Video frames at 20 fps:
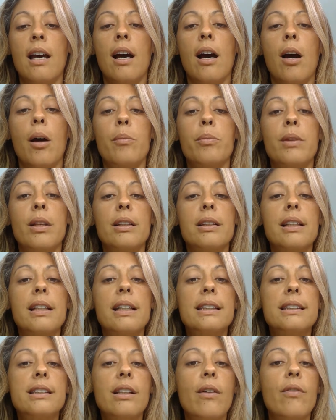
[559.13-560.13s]
the
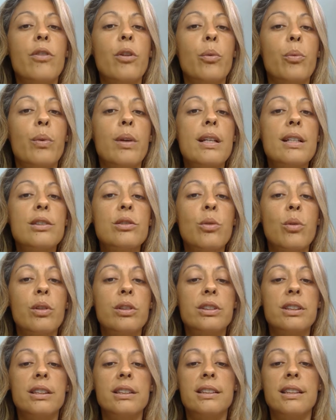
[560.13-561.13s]
list of the
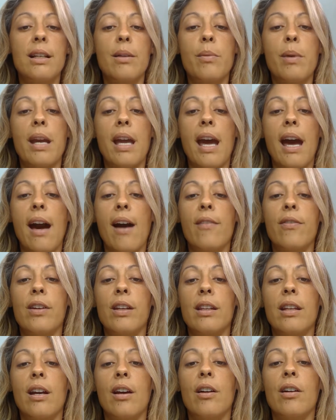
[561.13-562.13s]
resources that we have
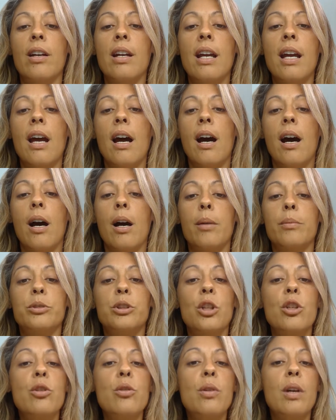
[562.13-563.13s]
in there.
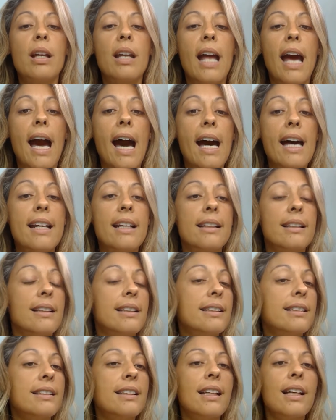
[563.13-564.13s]
So you can add a
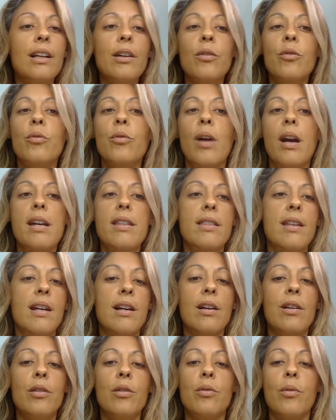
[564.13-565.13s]
listing right
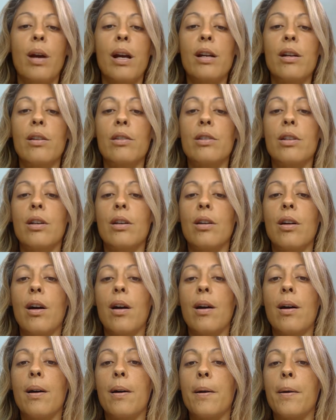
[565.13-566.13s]
there, right on
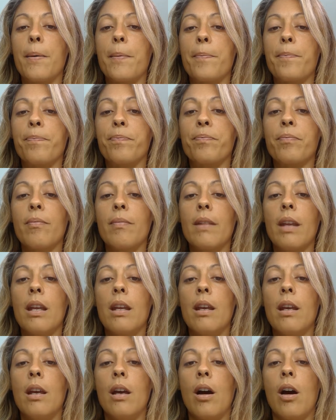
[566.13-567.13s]
the
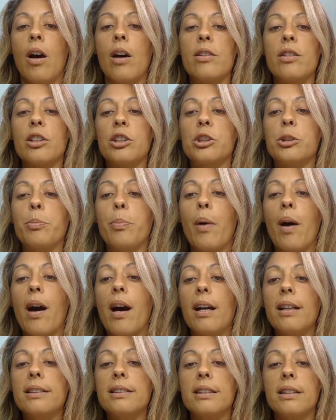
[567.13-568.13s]

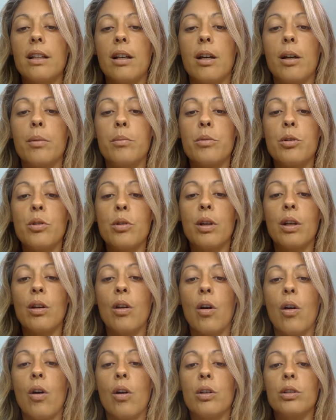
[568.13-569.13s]
spot. You
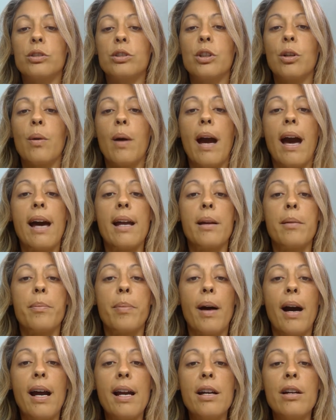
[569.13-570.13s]
can also add a
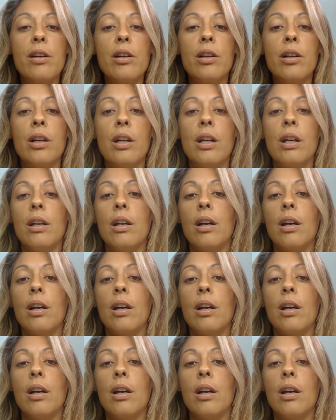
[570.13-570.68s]
buyer.